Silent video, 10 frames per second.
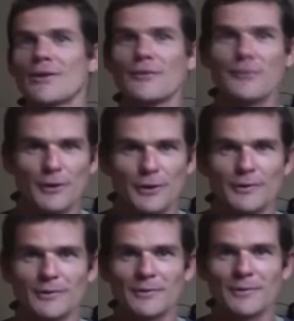
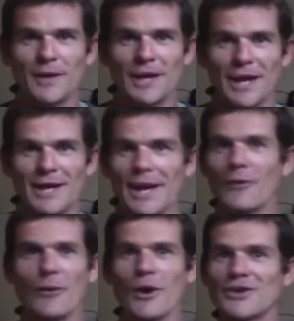fruit, okay?
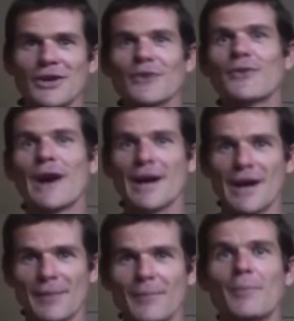Otherwise, you're gonna fuck
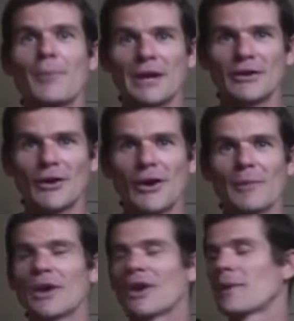up big time.
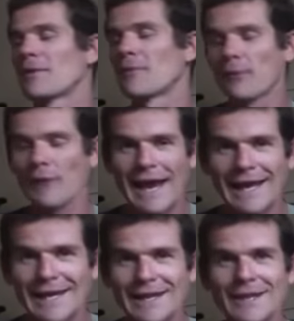You're gonna be
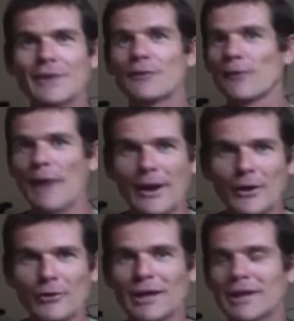flailing,
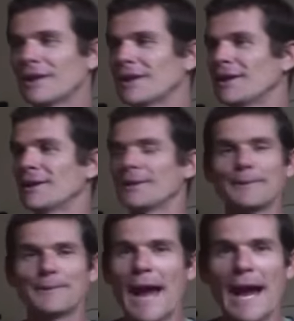floundering,
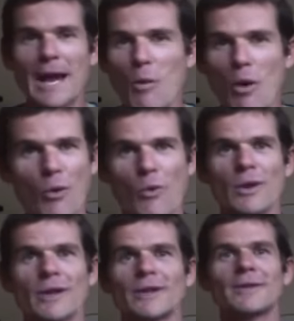AWOL,
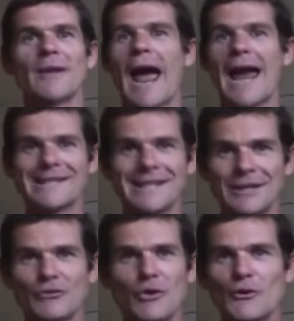hating
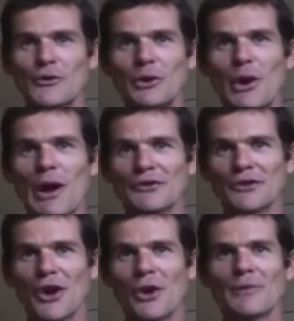the raw food
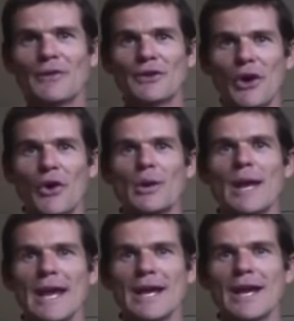lifestyle if you don't
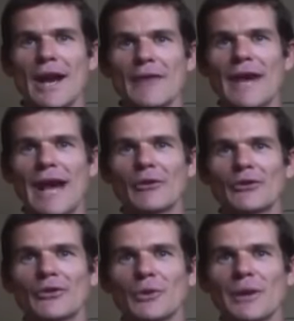eat enough calories
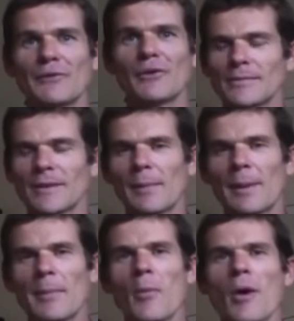and sweet fruit. And
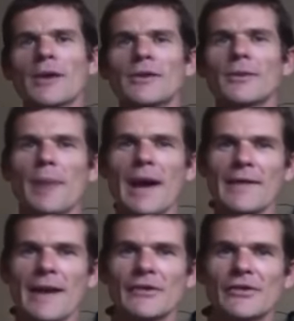people might debate
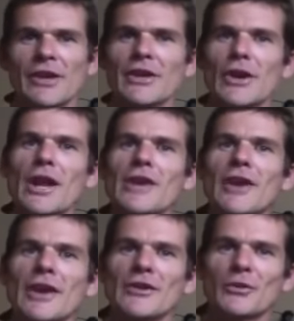that and say, you don't need
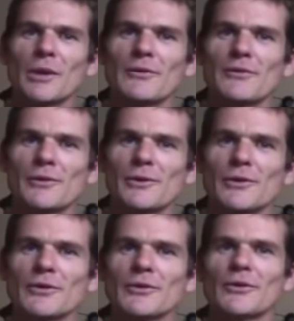to eat sweet
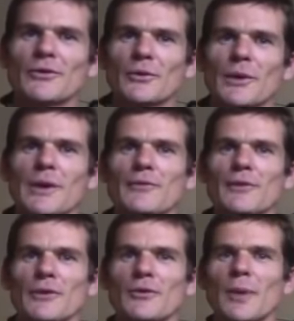fruit. Sweet
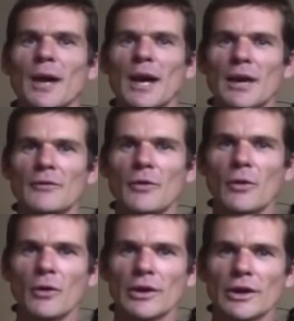fruit's bad
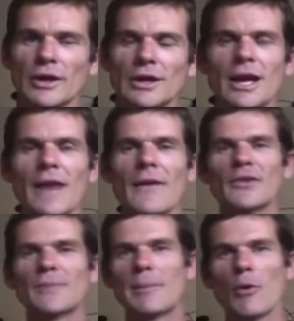for you. And
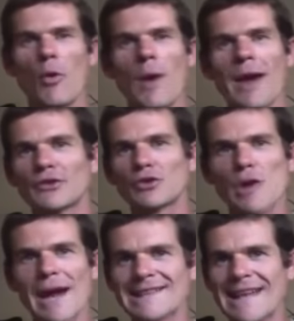these people always
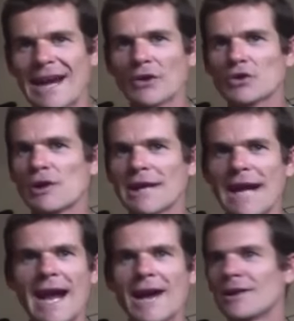cracked out on
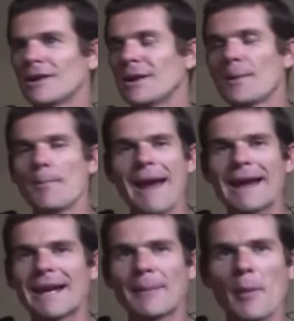Krakow,
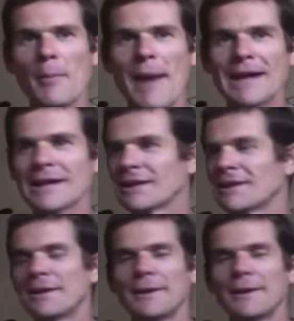macking up on Macca,